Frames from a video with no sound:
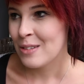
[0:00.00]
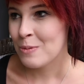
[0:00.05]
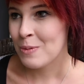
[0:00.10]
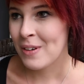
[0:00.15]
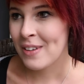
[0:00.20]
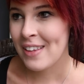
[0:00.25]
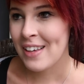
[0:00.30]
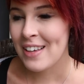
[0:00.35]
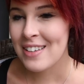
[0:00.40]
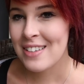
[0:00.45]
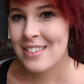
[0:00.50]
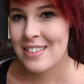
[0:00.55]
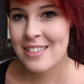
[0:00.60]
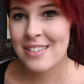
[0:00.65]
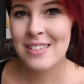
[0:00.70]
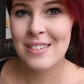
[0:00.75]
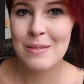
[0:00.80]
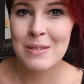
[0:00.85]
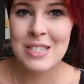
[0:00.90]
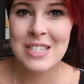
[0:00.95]
and like
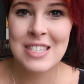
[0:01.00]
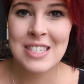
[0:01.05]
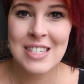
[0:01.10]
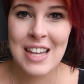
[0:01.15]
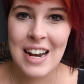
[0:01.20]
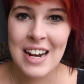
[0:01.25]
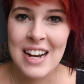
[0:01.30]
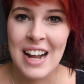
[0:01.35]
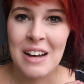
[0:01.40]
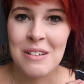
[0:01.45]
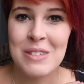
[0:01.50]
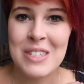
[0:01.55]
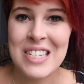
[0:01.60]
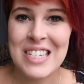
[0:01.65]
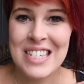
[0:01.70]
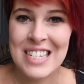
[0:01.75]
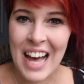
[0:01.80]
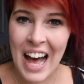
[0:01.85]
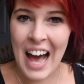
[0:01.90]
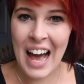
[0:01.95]
set it
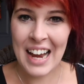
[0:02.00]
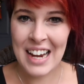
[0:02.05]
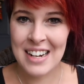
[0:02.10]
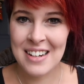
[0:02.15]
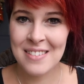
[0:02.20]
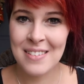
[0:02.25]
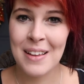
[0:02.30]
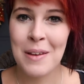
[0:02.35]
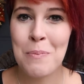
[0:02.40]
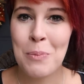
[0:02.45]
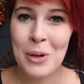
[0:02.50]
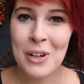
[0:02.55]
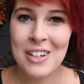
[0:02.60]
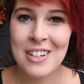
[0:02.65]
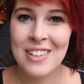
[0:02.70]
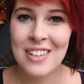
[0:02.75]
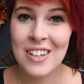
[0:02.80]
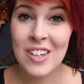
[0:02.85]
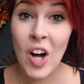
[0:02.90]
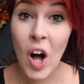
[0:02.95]
outside and like put
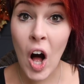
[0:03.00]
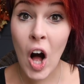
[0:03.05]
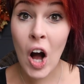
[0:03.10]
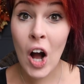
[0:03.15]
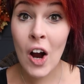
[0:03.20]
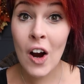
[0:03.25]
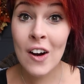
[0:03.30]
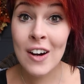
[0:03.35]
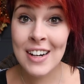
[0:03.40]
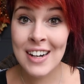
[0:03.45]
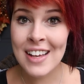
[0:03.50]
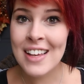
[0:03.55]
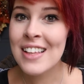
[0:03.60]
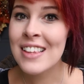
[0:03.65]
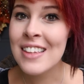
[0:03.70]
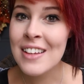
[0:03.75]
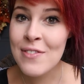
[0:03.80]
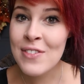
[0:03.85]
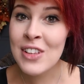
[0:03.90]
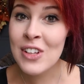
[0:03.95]
it in the car, and it
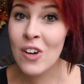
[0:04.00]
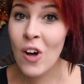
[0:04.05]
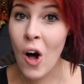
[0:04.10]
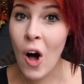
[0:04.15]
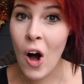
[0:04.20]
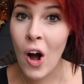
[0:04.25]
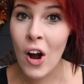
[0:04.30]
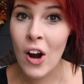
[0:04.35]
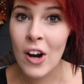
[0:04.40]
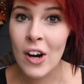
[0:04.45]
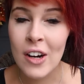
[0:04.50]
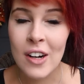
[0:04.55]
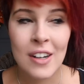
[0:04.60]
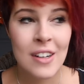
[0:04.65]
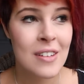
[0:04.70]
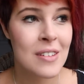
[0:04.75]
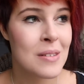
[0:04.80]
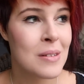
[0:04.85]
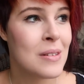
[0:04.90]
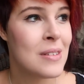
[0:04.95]
can live in the
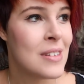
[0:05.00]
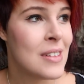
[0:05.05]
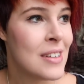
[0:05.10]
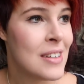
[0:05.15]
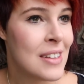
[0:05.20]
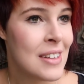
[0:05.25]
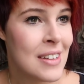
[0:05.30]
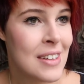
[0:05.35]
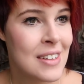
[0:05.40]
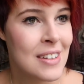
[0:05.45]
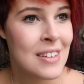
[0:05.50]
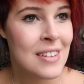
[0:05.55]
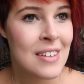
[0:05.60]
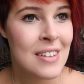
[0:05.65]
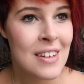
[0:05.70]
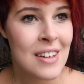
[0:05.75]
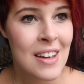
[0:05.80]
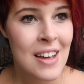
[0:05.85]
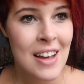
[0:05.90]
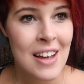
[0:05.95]
car
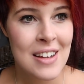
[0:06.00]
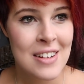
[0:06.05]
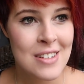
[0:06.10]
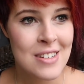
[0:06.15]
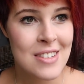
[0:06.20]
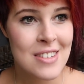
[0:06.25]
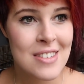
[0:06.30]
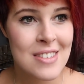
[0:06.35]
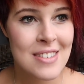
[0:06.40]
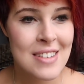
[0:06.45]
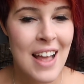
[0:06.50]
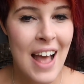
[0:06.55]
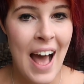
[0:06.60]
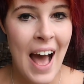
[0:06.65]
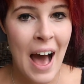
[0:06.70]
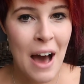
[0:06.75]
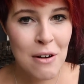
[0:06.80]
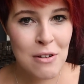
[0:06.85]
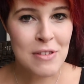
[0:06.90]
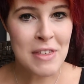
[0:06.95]
and just
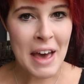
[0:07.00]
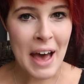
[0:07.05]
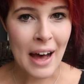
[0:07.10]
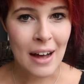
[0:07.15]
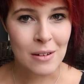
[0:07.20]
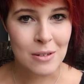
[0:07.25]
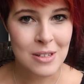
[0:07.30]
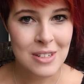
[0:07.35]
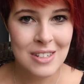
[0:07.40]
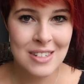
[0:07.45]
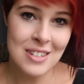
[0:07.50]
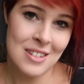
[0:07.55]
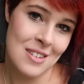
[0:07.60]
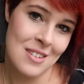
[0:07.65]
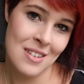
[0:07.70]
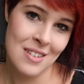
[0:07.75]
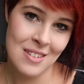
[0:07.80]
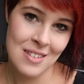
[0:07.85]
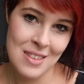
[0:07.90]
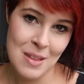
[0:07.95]
out of the house.
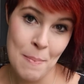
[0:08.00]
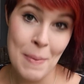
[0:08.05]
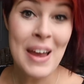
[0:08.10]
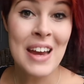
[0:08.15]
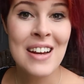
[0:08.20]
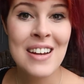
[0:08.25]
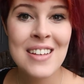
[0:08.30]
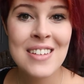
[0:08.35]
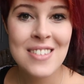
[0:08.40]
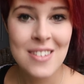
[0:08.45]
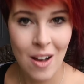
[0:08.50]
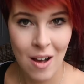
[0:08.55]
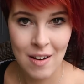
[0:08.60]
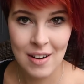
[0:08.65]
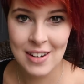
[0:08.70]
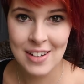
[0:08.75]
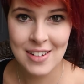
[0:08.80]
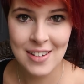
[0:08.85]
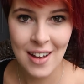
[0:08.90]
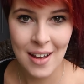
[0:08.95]
The painting is
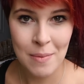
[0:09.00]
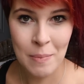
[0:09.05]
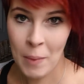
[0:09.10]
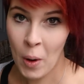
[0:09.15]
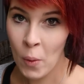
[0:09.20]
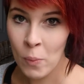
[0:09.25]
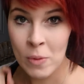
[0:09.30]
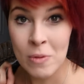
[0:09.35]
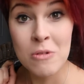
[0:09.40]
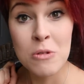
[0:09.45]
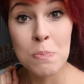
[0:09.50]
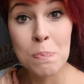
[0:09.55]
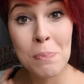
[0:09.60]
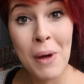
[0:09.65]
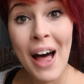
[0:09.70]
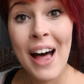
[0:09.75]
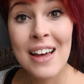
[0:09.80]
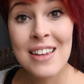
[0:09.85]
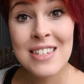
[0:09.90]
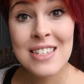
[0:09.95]
haunted. I'm almost
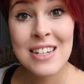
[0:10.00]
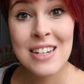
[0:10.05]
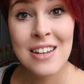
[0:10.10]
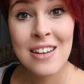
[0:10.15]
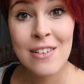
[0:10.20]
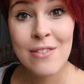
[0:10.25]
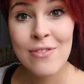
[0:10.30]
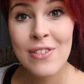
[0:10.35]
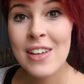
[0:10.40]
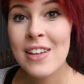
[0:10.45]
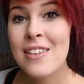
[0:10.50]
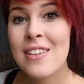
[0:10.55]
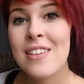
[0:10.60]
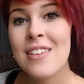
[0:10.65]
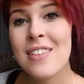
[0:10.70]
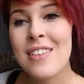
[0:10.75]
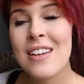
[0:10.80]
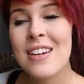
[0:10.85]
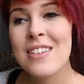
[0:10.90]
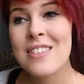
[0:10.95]
positive
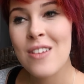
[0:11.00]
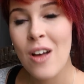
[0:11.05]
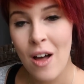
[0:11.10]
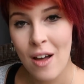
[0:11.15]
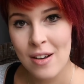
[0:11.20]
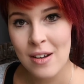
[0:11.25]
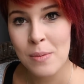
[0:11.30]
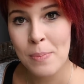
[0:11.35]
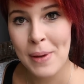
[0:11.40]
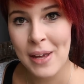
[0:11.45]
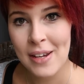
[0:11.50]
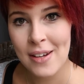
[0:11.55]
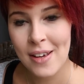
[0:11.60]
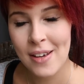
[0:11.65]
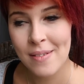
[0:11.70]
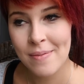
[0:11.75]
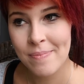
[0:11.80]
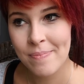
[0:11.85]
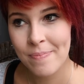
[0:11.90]
that it's a haunted painting.